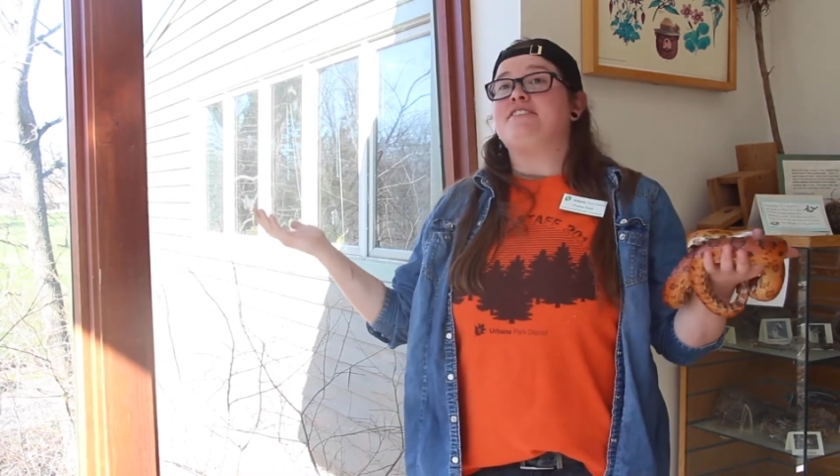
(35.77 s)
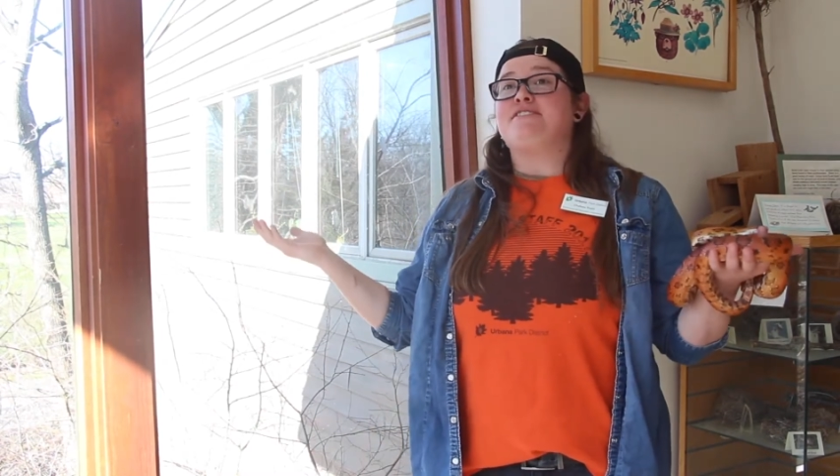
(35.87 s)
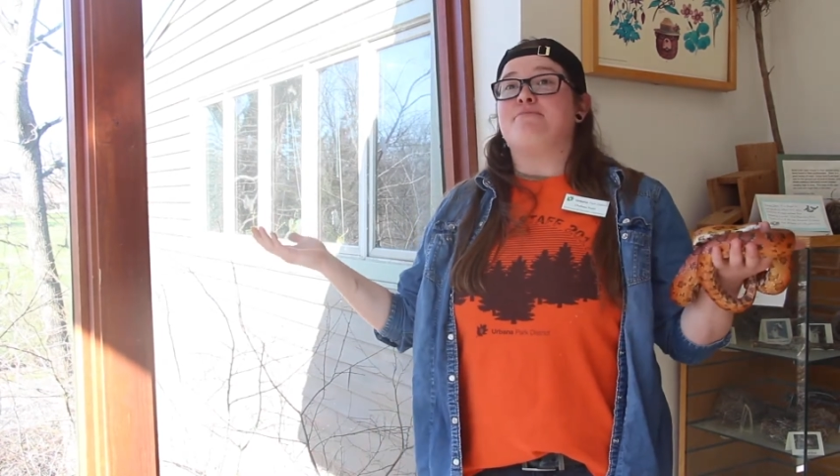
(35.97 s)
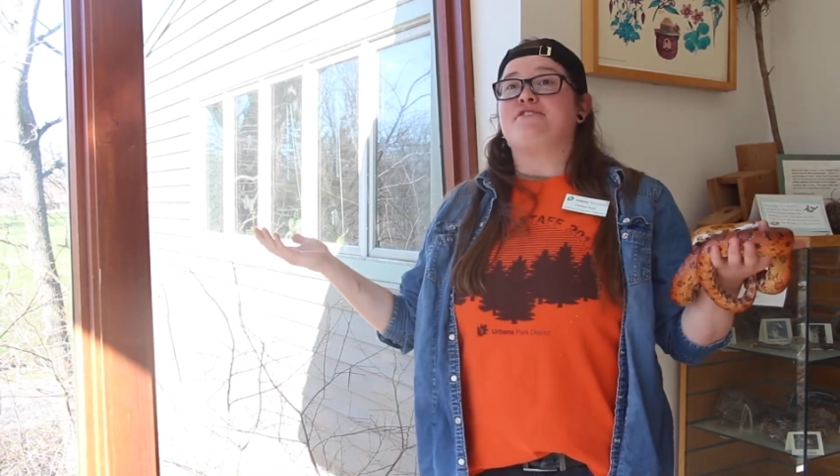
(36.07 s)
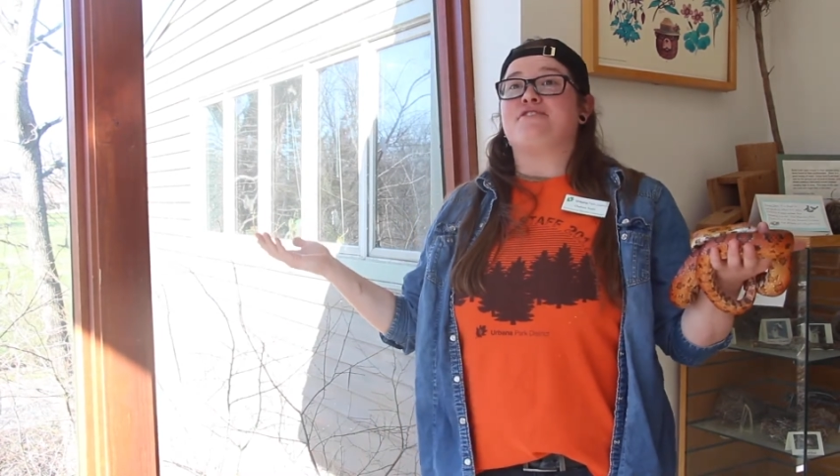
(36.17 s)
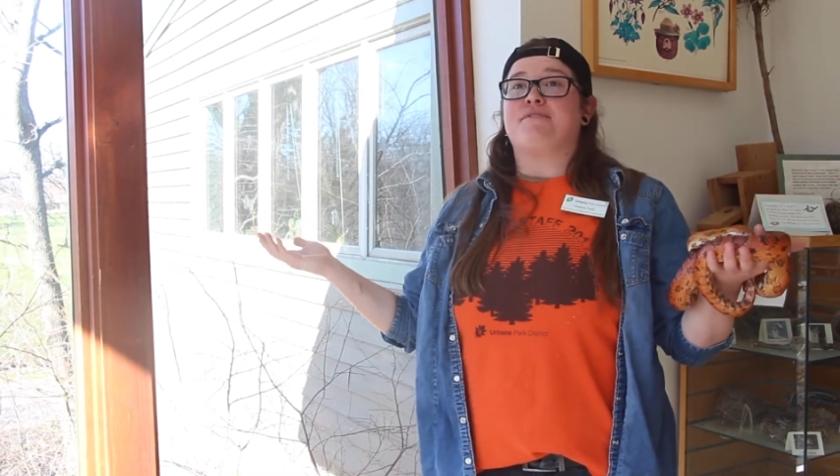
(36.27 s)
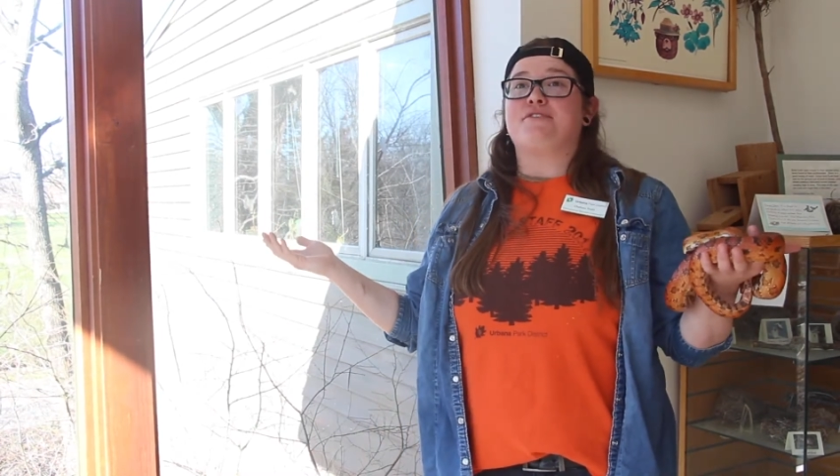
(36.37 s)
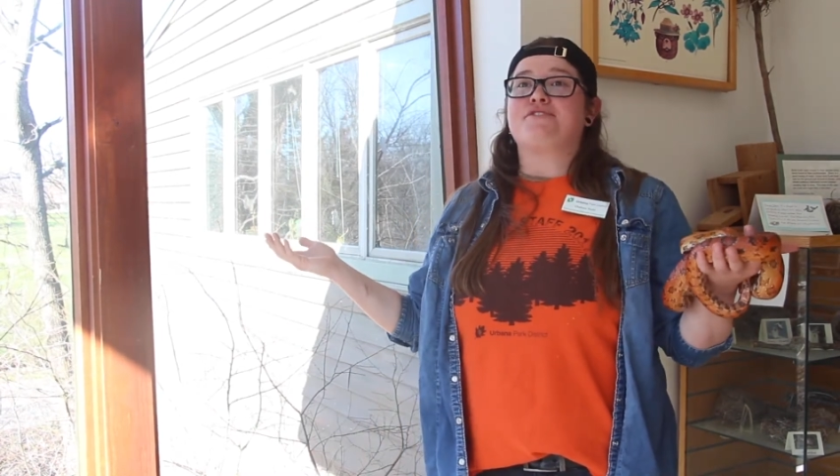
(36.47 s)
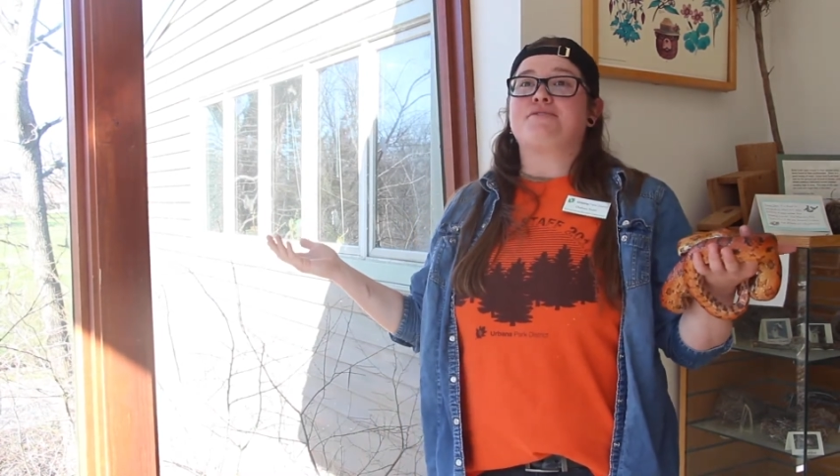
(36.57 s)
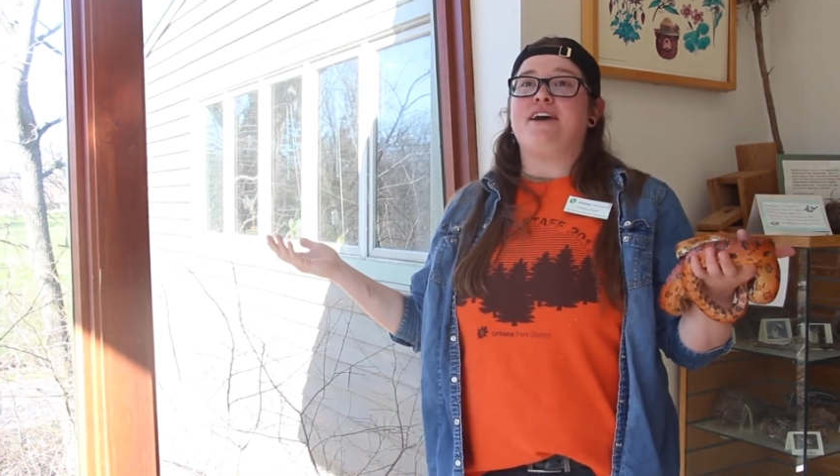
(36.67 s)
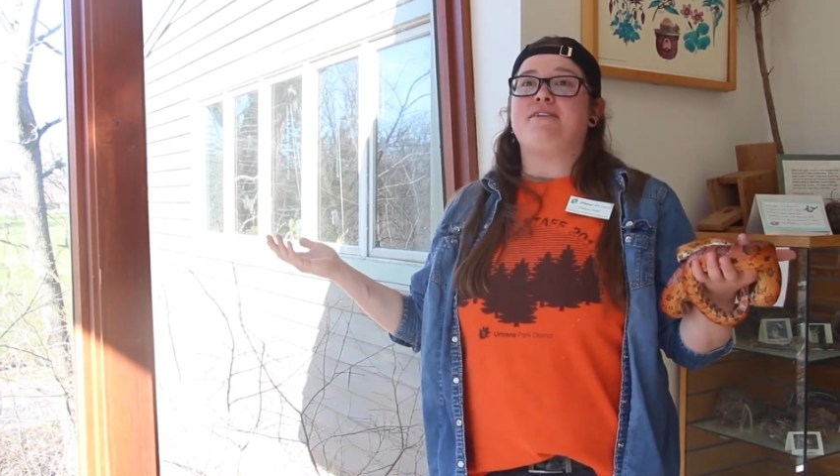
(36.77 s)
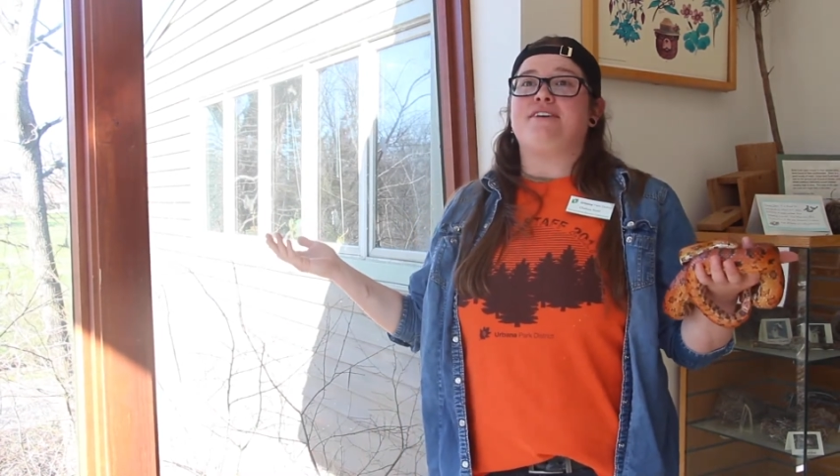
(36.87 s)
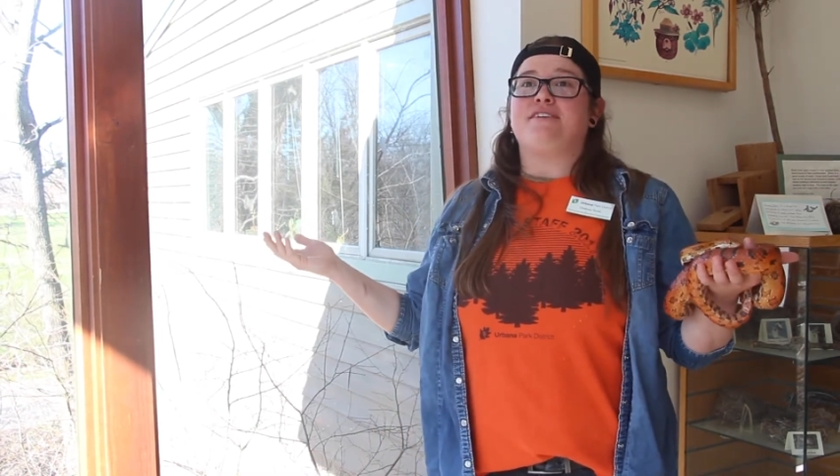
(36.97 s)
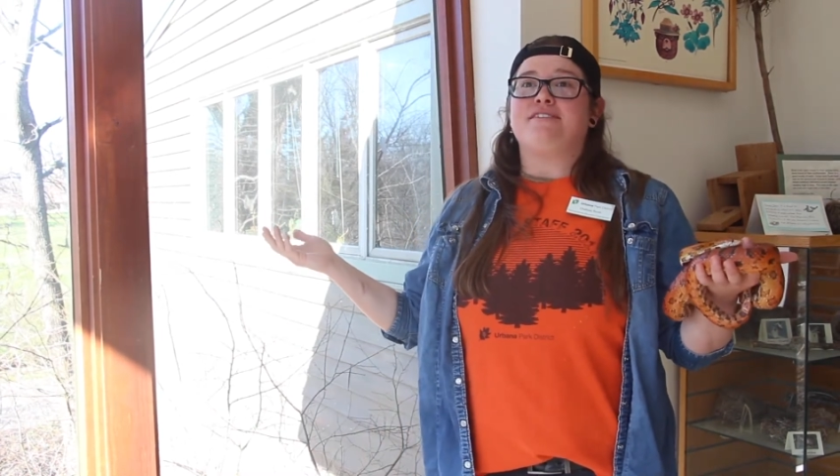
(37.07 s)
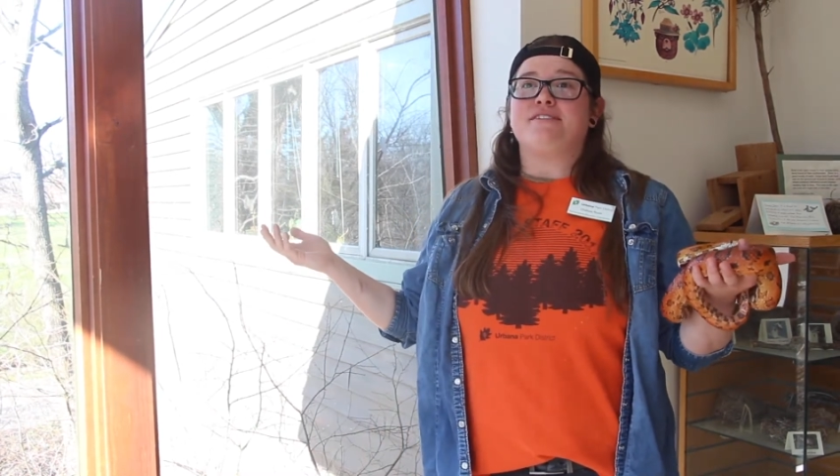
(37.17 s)
the temperature of their
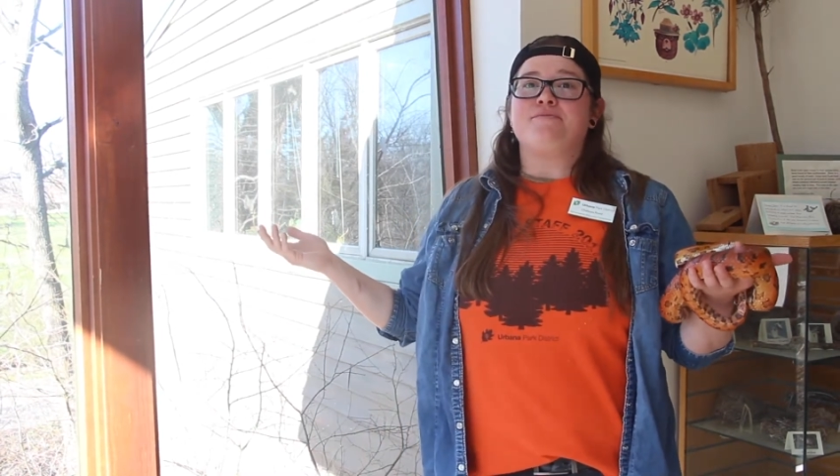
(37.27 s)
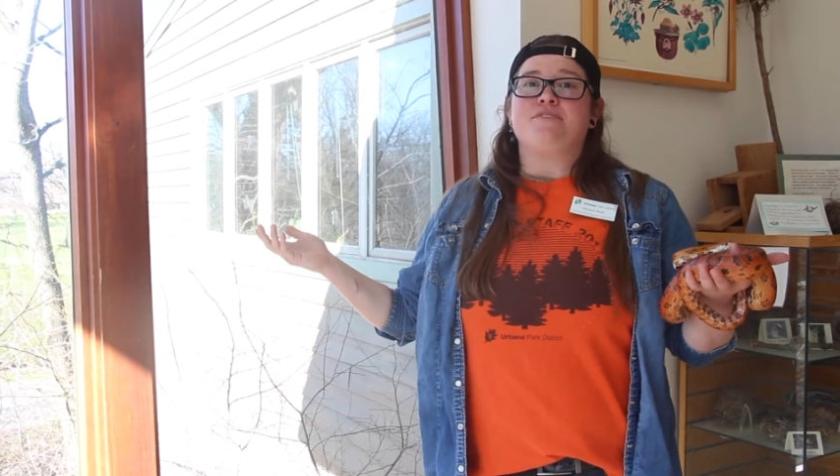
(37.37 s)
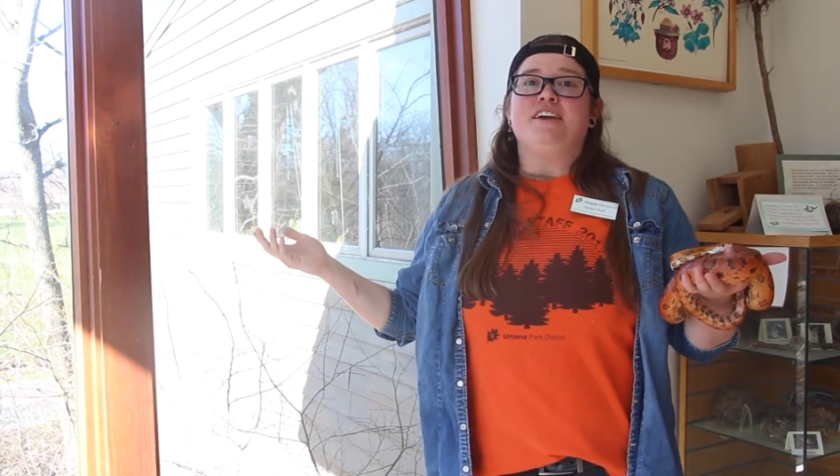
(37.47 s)
surroundings.